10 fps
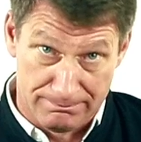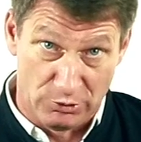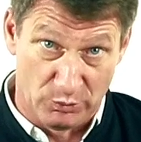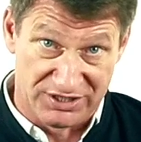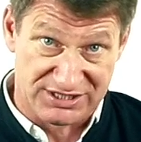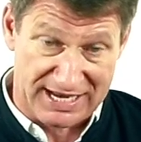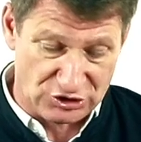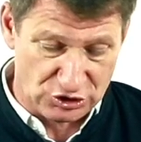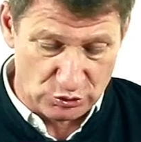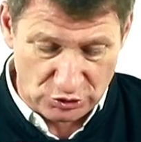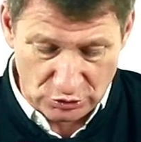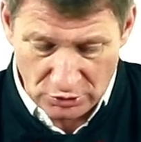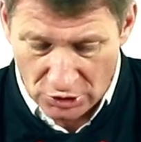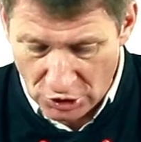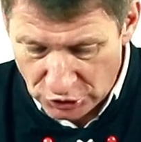but with the
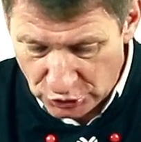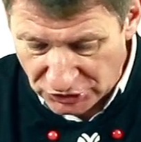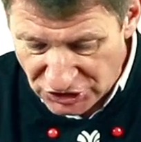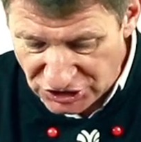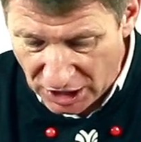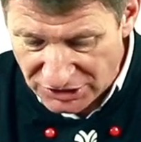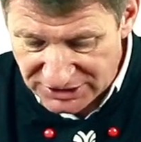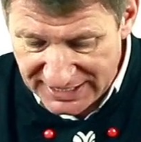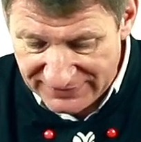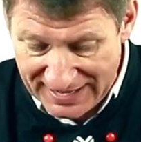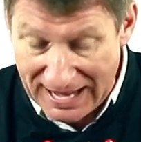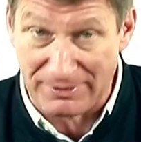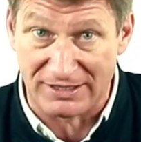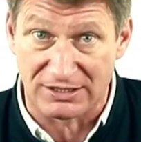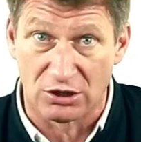Santoku you can start to get the
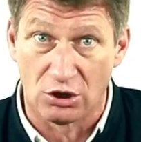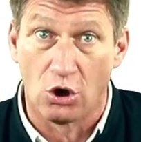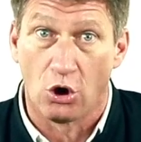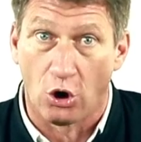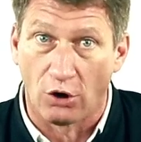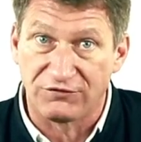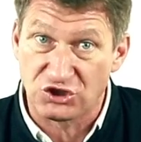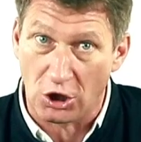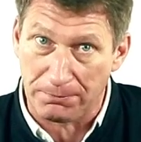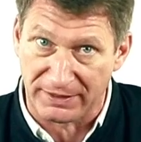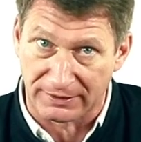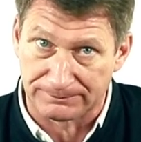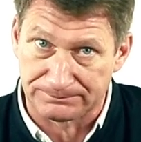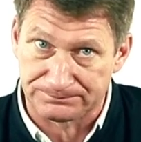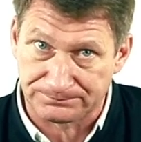habit of chopping.
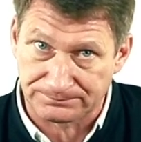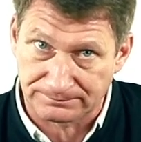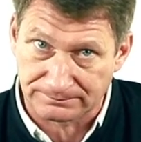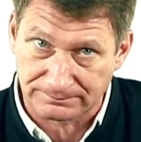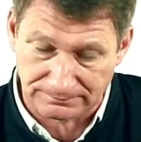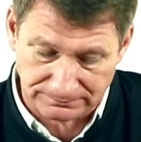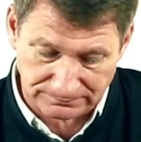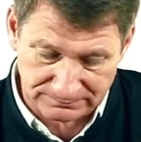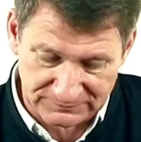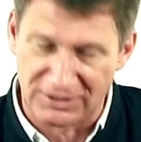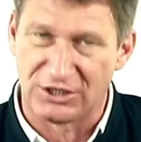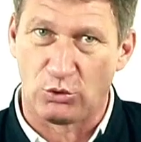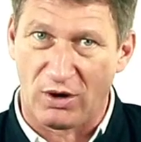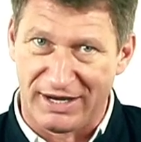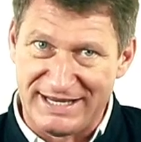
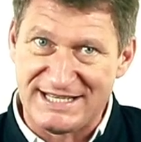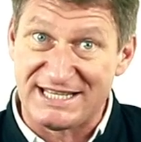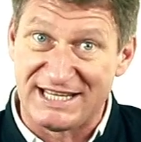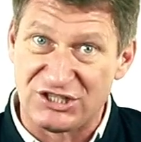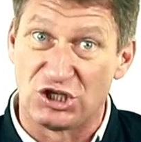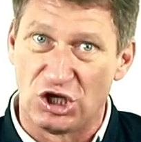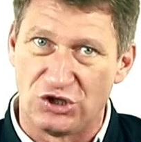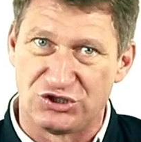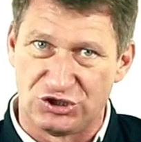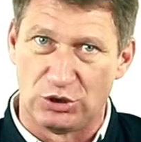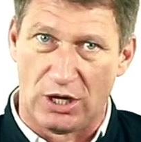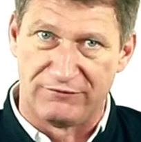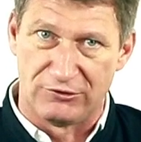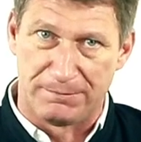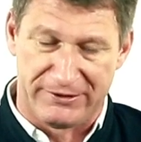Quite an easy thing to learn to do
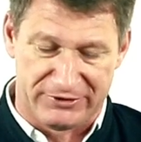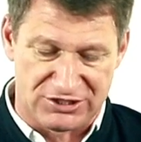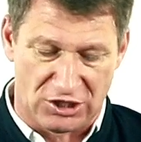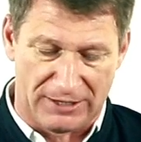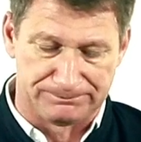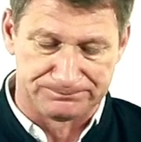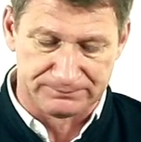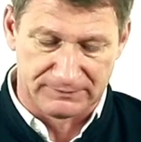over a period of time.